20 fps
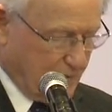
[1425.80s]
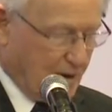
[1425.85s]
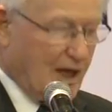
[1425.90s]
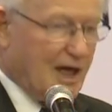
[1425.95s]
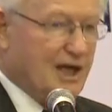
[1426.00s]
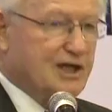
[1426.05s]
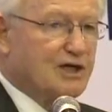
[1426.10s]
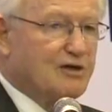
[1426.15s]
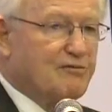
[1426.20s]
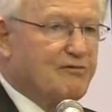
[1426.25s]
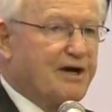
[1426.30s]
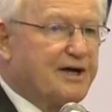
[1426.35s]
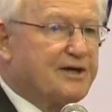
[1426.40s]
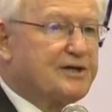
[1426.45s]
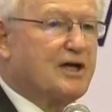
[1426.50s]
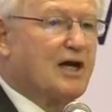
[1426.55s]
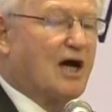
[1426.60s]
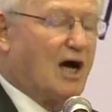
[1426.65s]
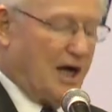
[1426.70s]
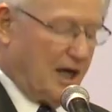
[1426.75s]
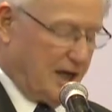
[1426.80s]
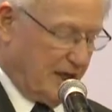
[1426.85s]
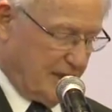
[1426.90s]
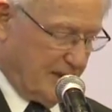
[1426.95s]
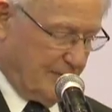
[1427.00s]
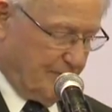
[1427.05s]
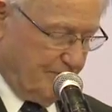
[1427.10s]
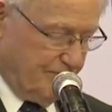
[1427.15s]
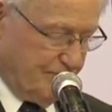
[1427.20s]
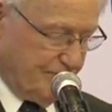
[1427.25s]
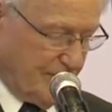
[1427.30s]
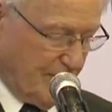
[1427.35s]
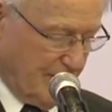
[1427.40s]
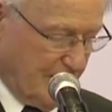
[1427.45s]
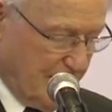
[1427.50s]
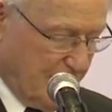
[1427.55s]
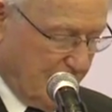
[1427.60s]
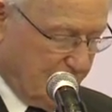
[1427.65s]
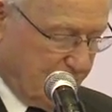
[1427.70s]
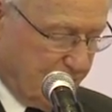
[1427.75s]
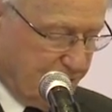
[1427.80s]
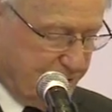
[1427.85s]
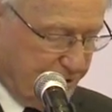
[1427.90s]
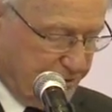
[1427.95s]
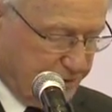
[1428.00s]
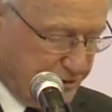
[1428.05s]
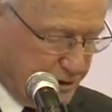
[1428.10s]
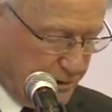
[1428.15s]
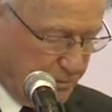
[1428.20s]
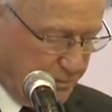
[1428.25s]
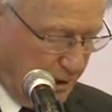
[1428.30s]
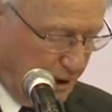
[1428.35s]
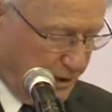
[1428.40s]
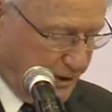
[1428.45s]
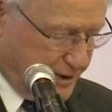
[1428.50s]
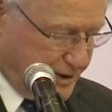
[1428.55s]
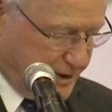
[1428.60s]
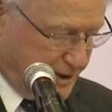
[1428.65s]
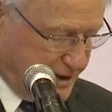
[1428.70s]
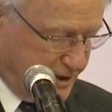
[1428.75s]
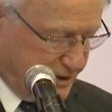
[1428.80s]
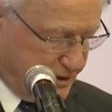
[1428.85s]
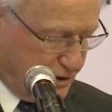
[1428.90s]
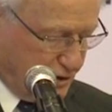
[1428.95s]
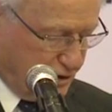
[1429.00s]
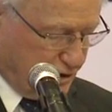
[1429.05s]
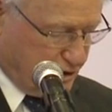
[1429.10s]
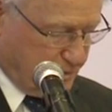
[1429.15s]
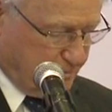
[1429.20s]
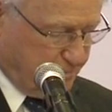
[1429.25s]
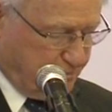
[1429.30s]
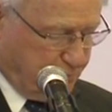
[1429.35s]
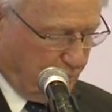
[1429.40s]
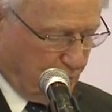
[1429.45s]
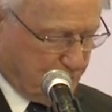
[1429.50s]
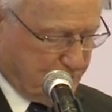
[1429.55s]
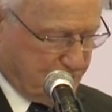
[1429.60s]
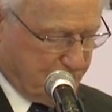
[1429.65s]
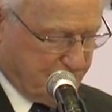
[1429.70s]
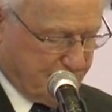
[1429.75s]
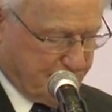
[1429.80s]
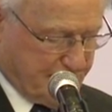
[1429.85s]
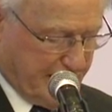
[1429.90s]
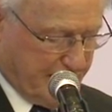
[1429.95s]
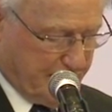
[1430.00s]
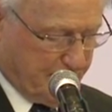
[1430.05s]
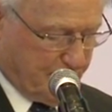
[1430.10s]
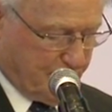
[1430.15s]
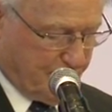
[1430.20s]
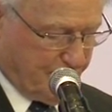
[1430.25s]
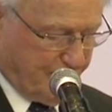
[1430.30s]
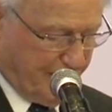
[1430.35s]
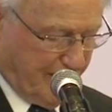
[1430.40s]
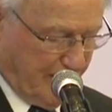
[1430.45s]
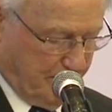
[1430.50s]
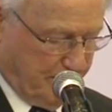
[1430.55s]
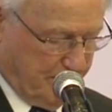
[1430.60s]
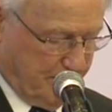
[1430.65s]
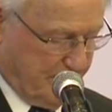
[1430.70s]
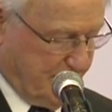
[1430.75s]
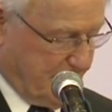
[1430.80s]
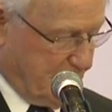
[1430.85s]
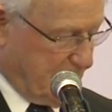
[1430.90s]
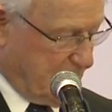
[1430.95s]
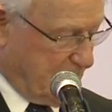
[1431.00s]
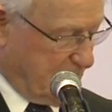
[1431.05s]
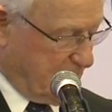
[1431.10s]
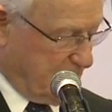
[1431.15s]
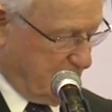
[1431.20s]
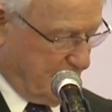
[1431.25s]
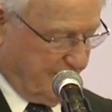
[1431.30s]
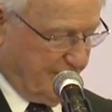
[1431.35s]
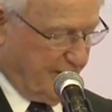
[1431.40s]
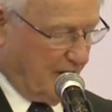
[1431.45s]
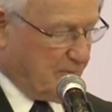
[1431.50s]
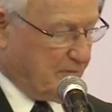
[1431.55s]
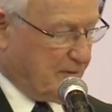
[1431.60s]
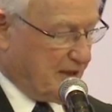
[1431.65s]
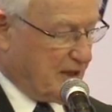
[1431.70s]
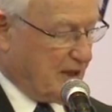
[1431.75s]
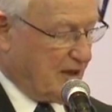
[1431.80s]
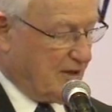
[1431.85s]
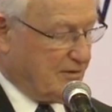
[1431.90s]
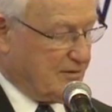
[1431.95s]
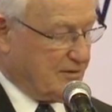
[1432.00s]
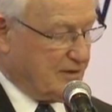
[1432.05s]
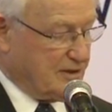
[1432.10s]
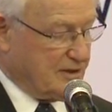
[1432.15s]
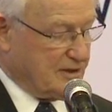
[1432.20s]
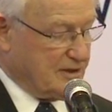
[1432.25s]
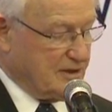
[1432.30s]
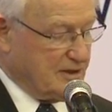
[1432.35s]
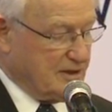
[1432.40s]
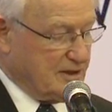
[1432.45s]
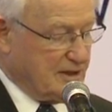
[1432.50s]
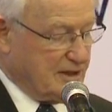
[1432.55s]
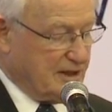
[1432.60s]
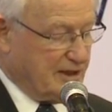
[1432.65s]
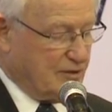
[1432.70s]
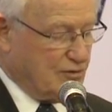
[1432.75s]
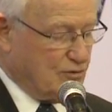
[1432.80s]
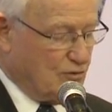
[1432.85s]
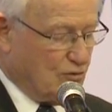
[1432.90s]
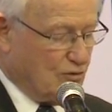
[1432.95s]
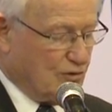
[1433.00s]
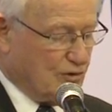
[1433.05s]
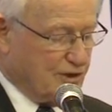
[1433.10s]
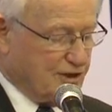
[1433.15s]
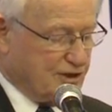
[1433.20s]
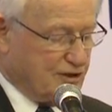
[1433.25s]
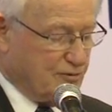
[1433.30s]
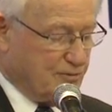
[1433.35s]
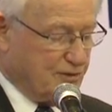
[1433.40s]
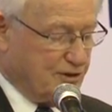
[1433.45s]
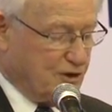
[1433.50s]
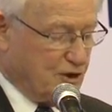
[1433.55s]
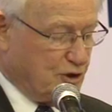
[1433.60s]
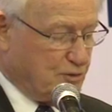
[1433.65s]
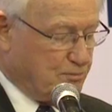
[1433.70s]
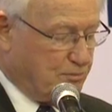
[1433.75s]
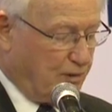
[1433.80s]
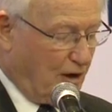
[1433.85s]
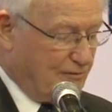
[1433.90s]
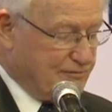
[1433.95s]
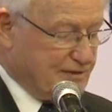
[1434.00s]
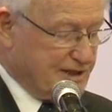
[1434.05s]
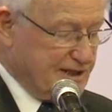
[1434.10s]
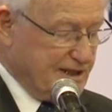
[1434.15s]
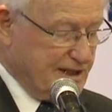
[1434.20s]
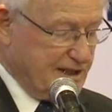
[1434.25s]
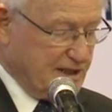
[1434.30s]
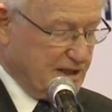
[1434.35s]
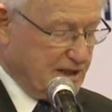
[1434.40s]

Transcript: As I've outlined, New Zealand's approach is to support sustainable development in developing countries in order to reduce poverty